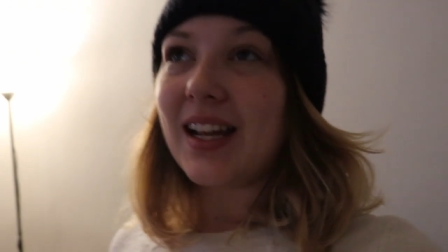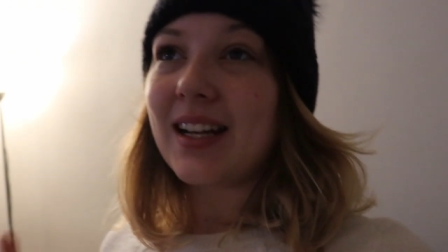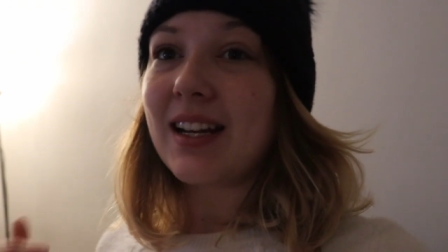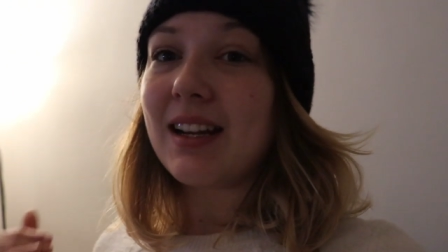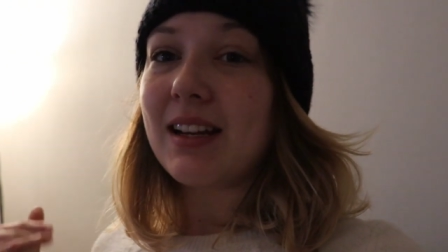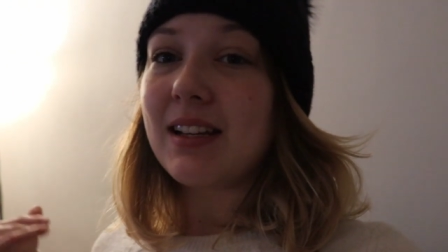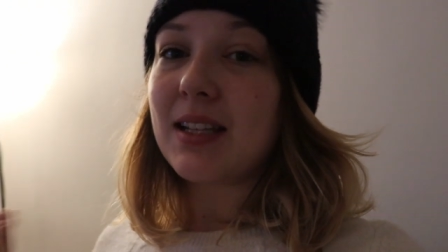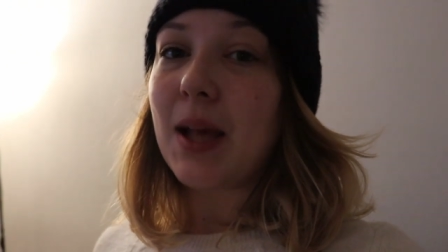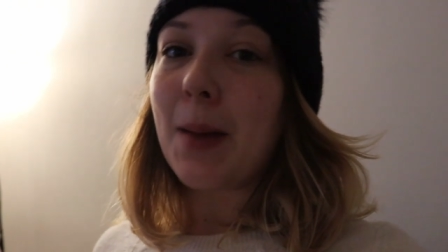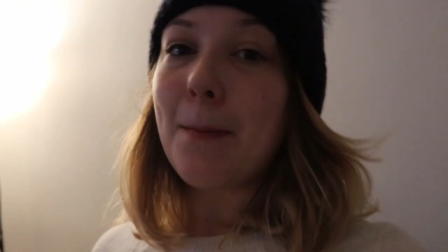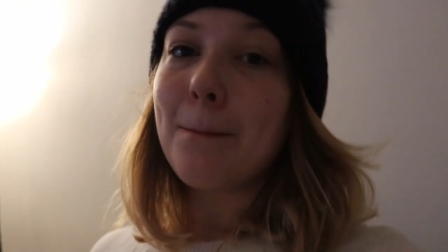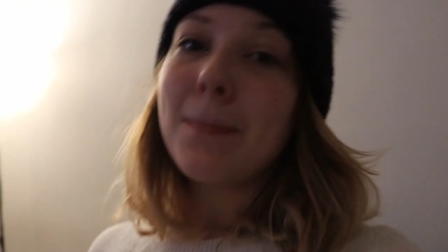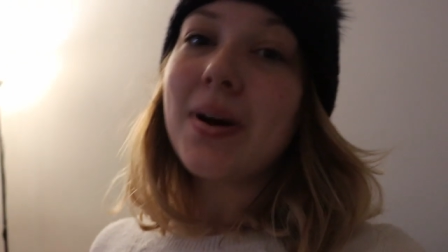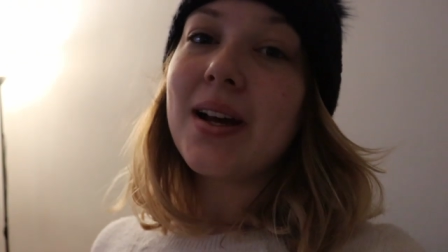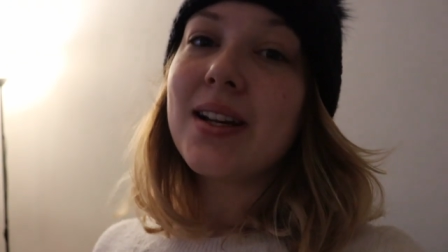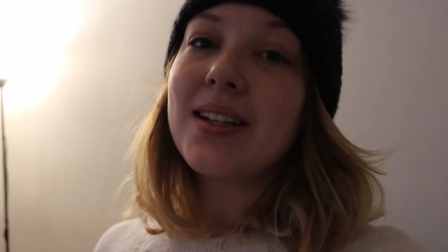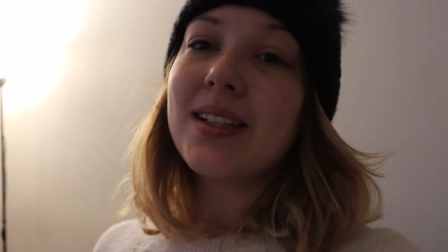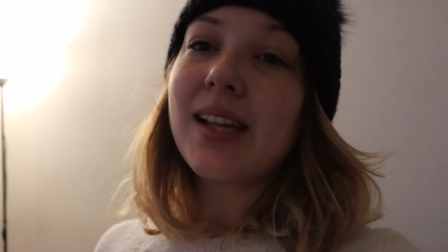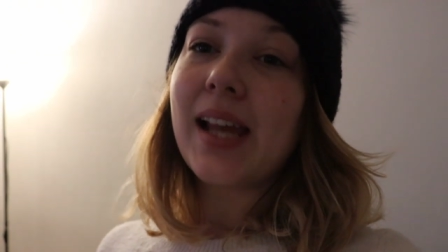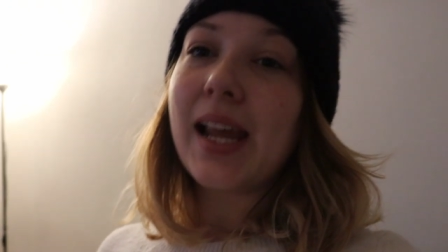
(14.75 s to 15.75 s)
and it is a
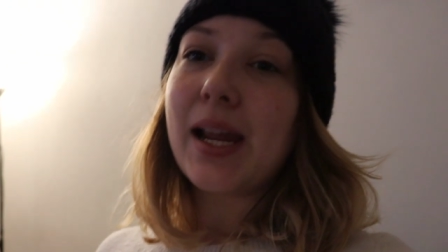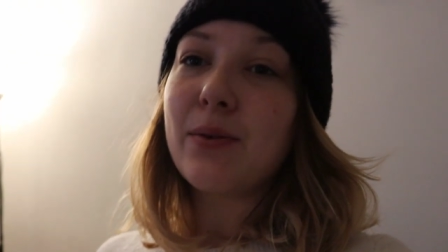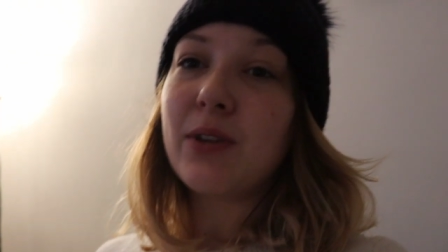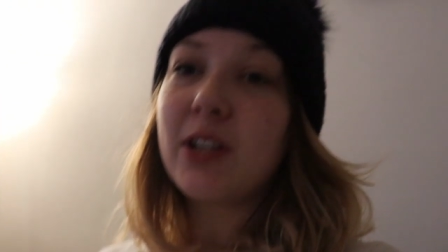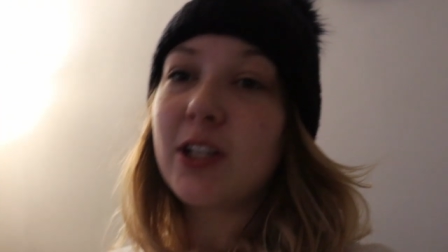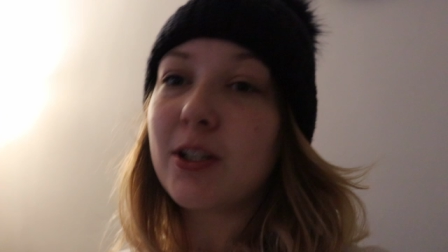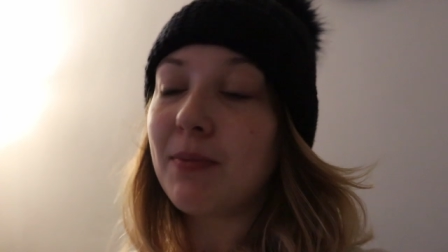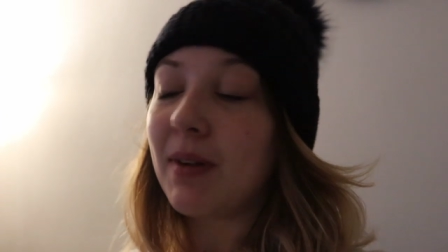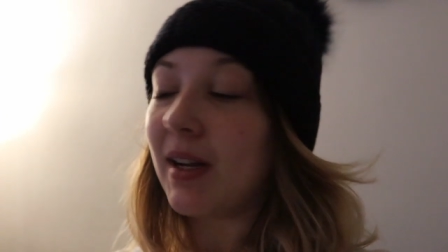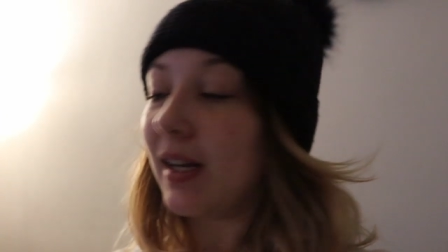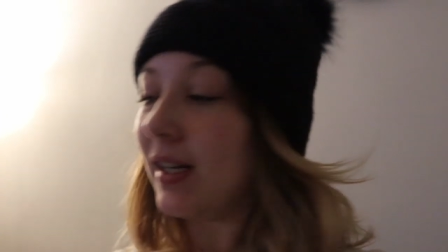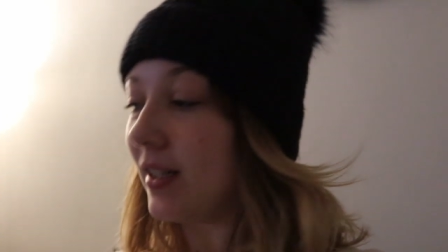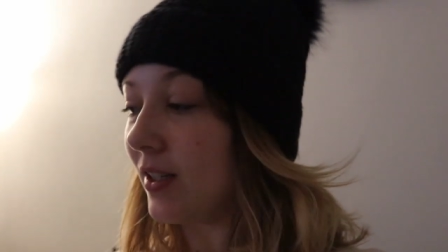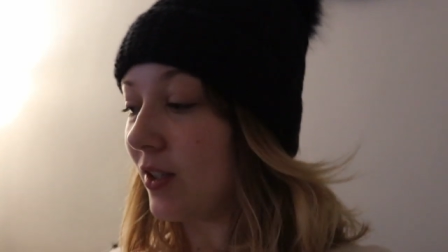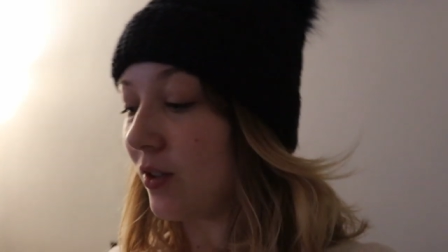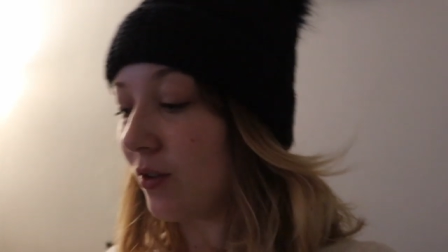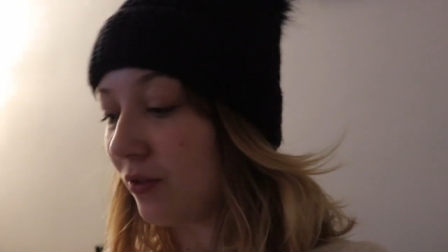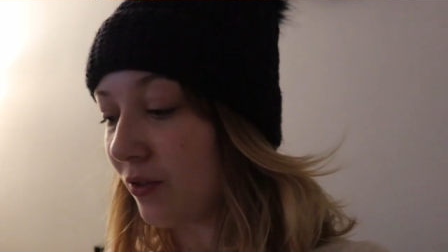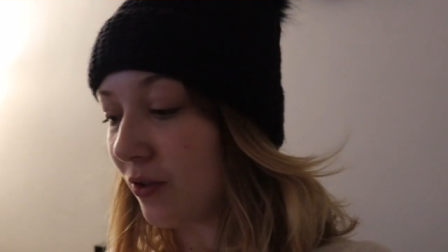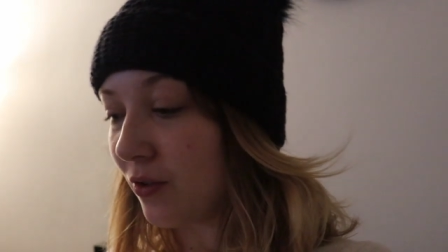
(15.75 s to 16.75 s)
Monday which
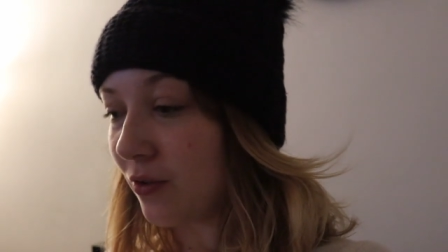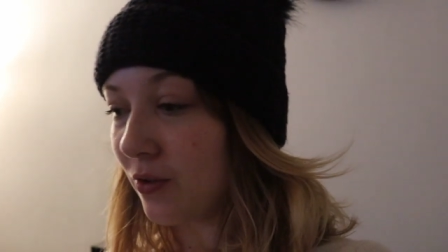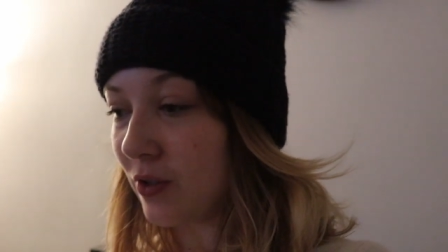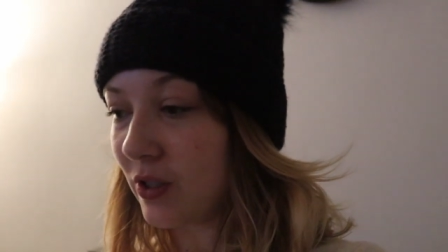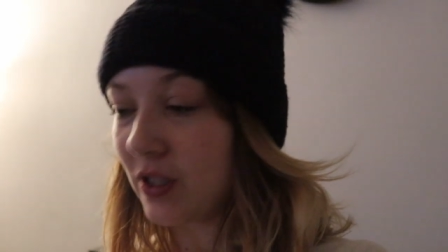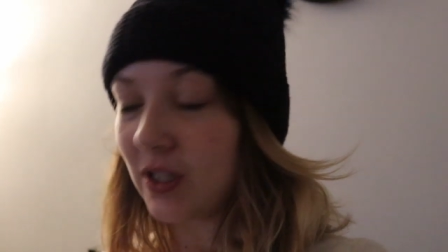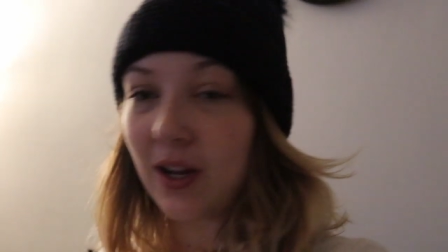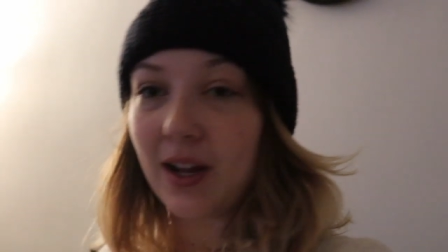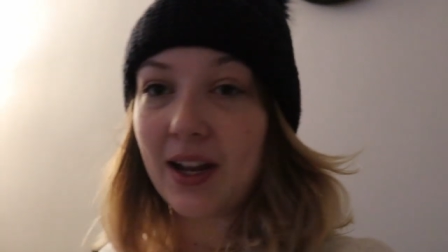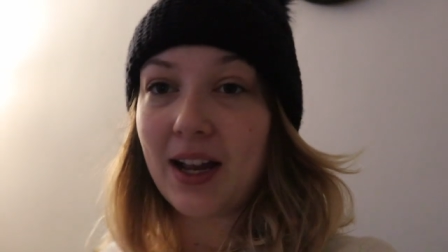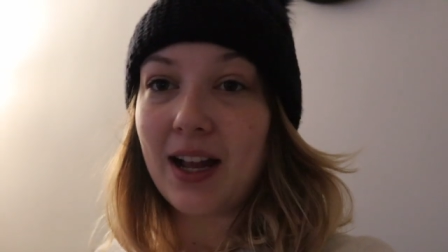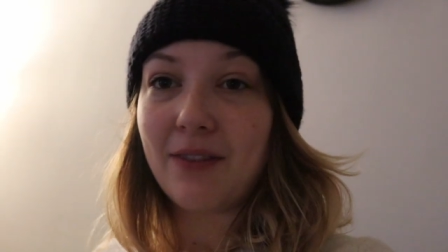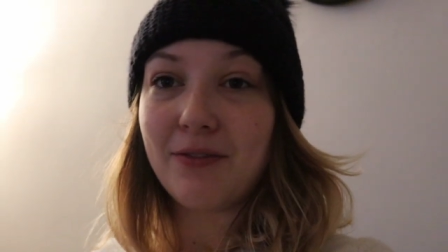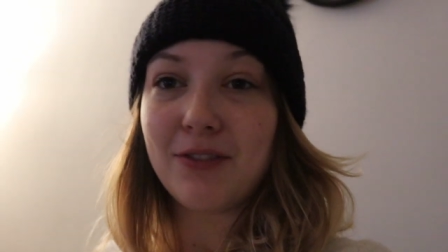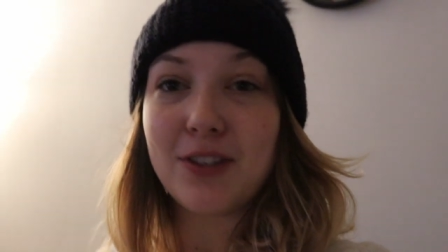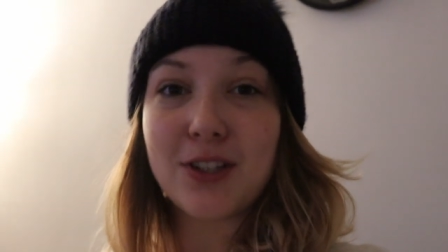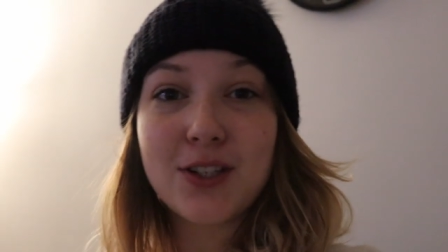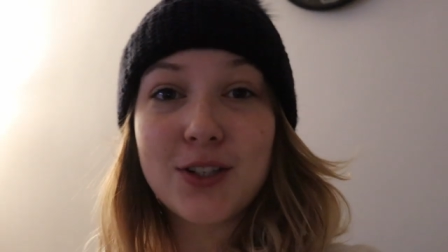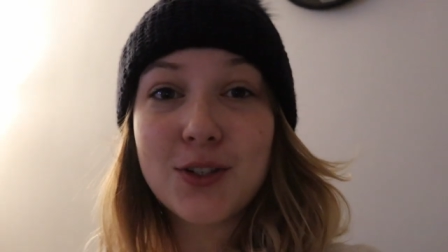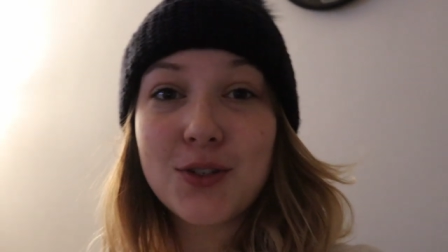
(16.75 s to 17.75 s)
means of course I
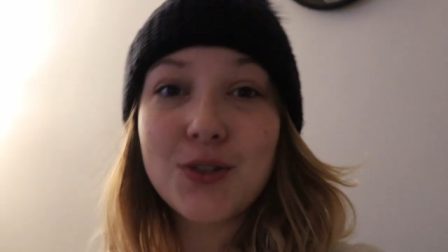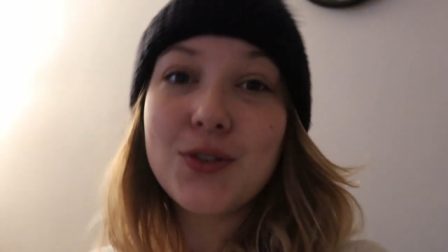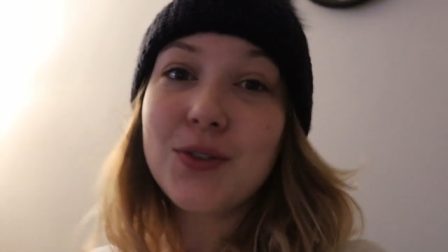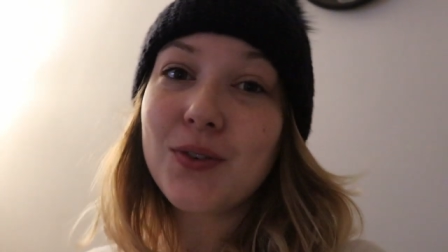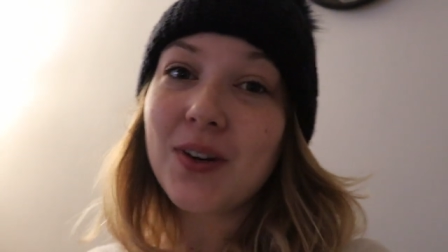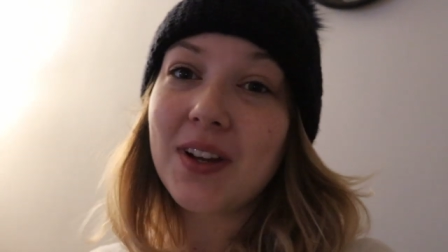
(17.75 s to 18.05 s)
have the school